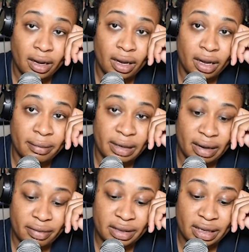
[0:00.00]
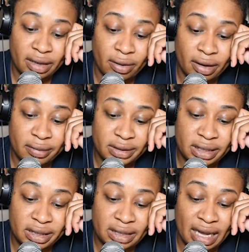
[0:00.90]
um, and everything on her
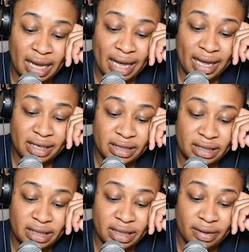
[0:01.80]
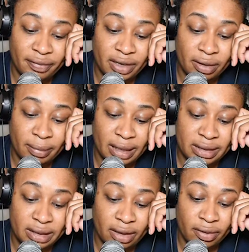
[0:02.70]
TikTok. I actually seen the video
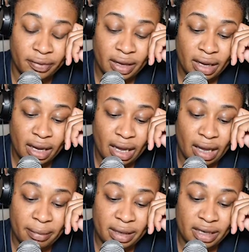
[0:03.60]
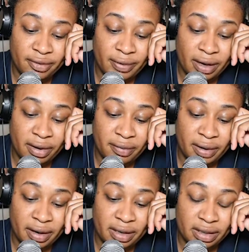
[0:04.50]
myself um, and it's very,
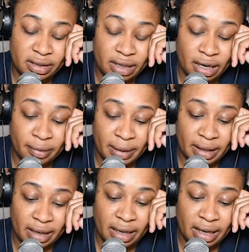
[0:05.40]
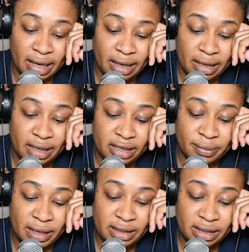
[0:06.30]
very disturbing. And it's
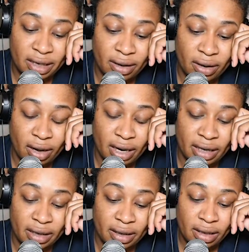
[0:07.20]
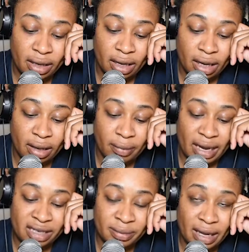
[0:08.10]
basically her calling uh,
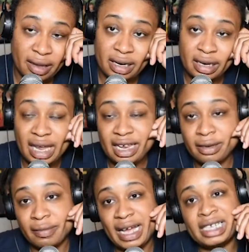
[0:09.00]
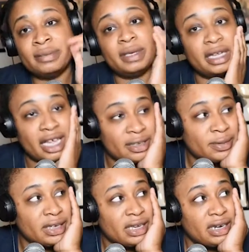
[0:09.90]
Raz B out. And a lot, Raz B has
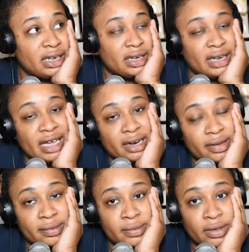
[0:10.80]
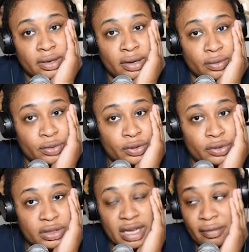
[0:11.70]
been getting a lot of, you know,
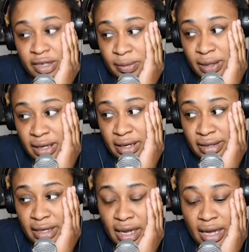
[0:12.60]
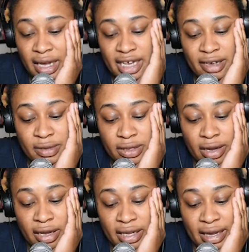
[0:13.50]
news coverage because he was
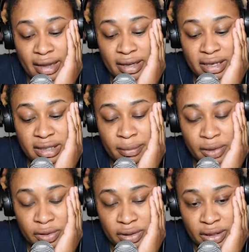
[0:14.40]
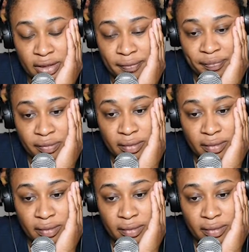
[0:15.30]
calling out his abuser